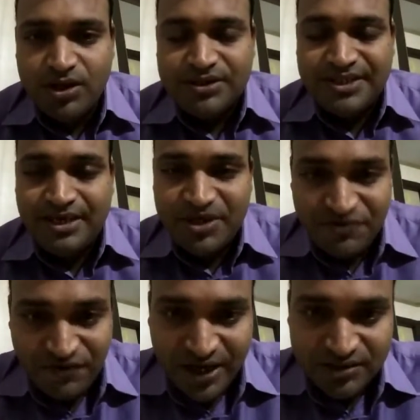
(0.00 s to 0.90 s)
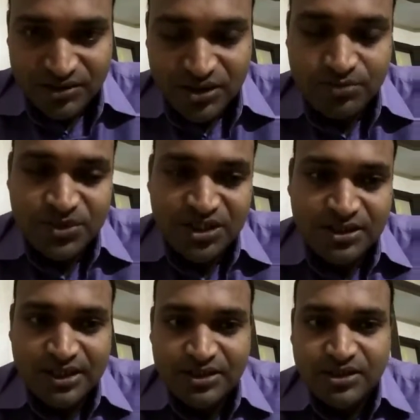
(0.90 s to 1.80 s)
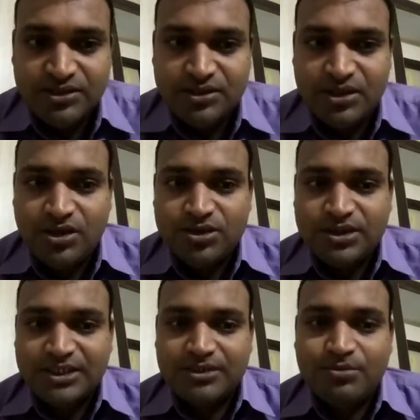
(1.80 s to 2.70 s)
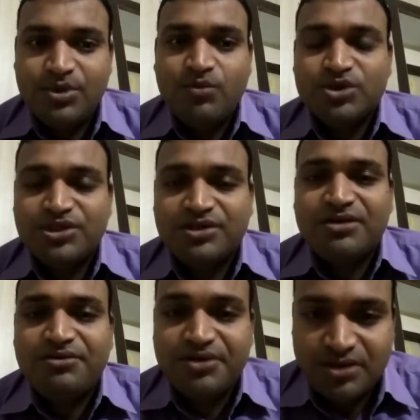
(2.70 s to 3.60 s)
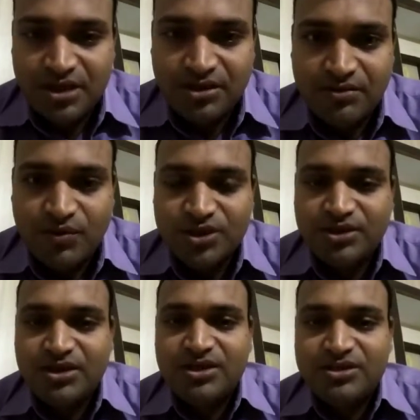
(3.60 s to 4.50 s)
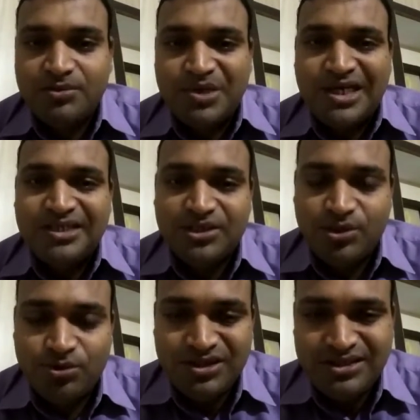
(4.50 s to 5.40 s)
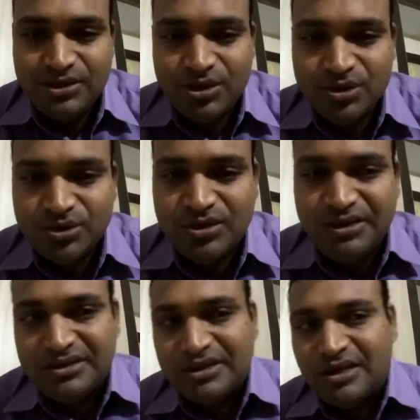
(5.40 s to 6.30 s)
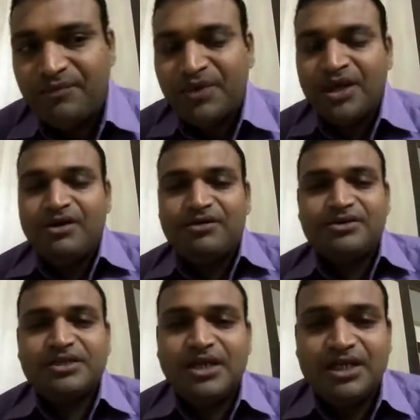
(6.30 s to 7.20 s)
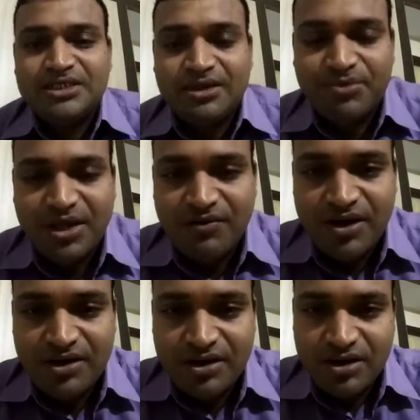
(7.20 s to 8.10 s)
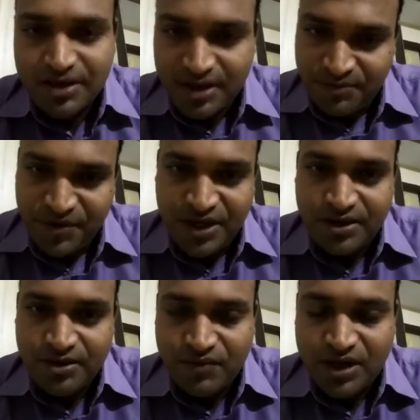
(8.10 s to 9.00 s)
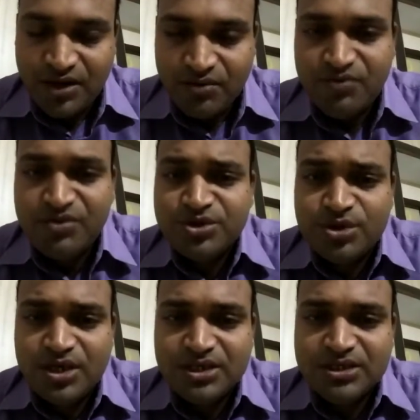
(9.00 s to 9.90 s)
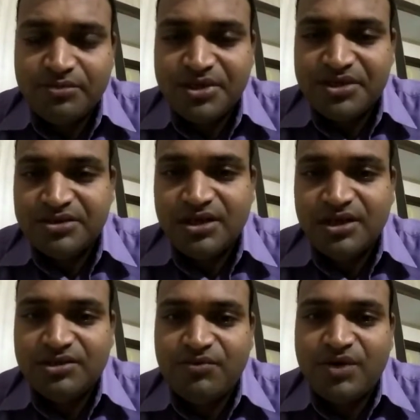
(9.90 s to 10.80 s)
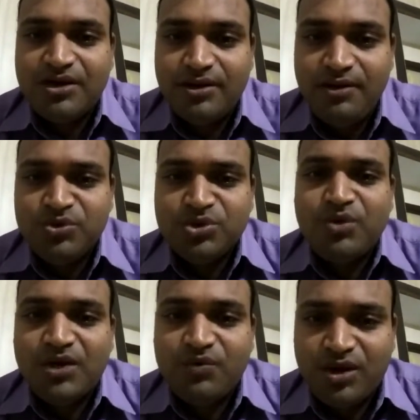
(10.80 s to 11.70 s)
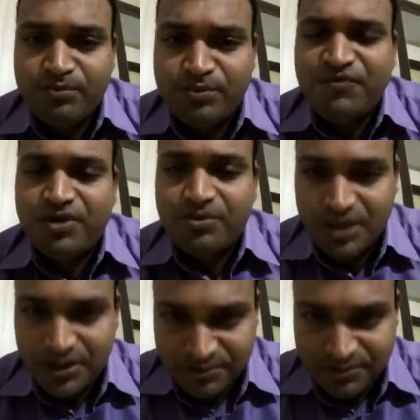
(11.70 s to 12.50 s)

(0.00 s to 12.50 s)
Same in France. And just like this, they also example Washington Riesling. Washington is a place in US, and also Riesling. Riesling is something where grape variety of wine. You should understand by Riesling is a white grape, so white wine preferably.